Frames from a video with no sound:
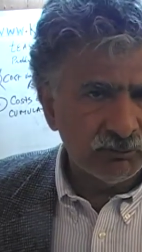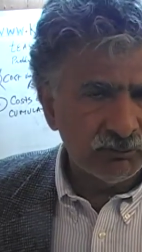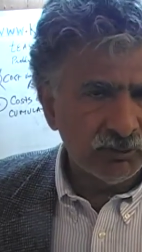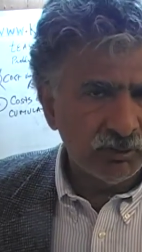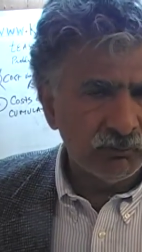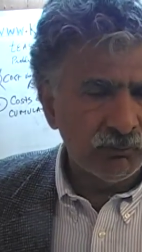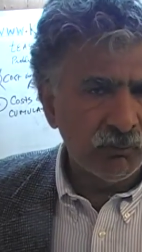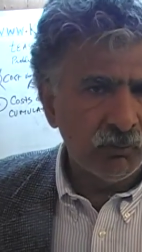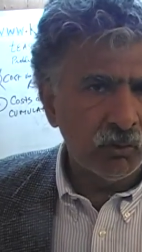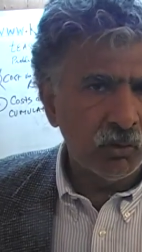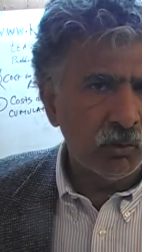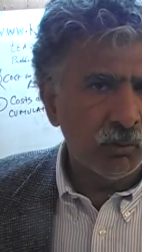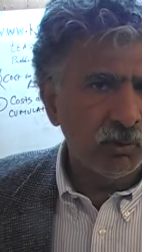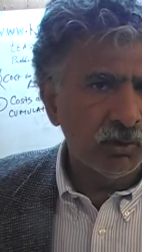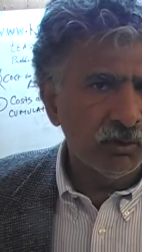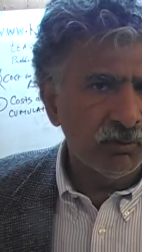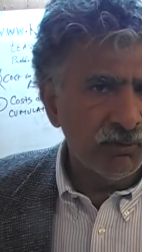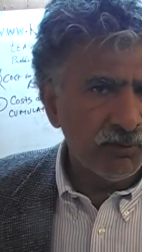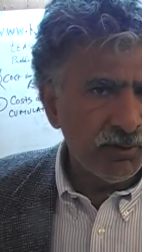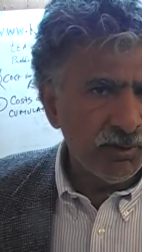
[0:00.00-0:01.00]
therefore over
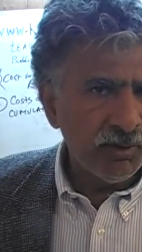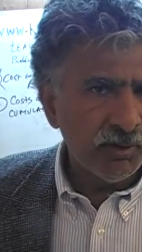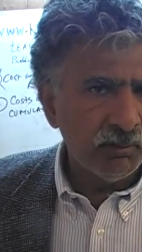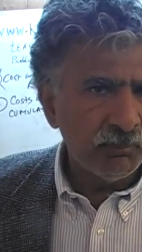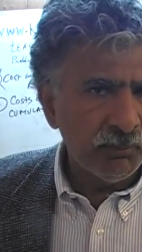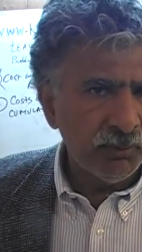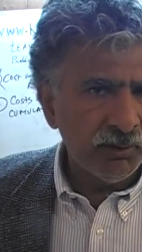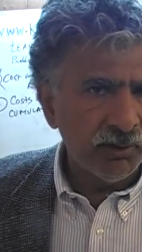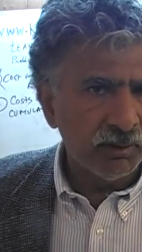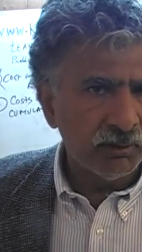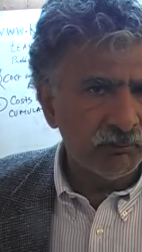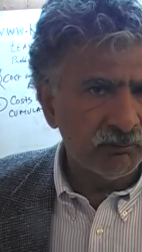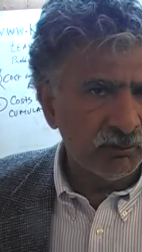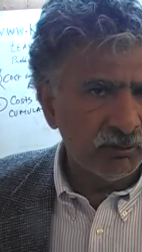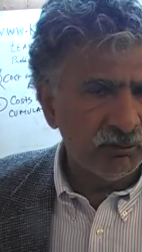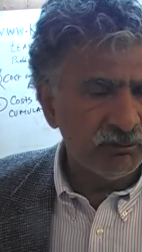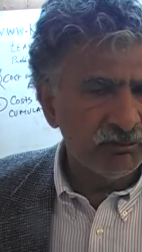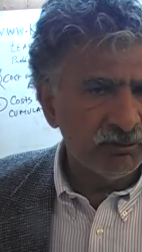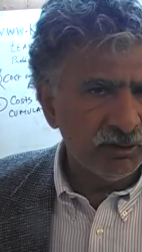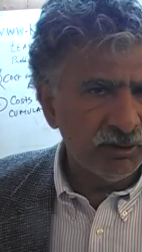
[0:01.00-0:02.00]
a three-year period,
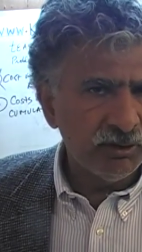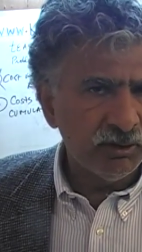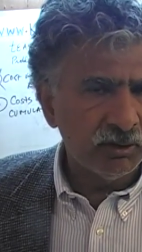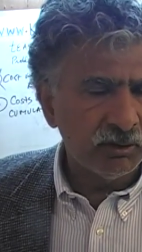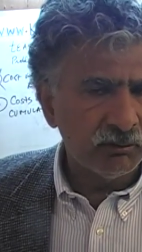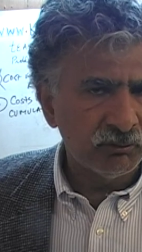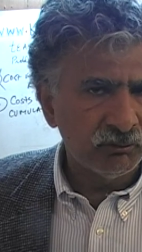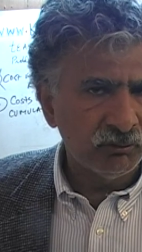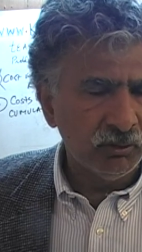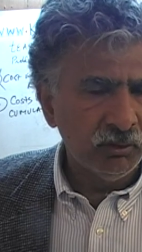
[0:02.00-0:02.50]
first three years,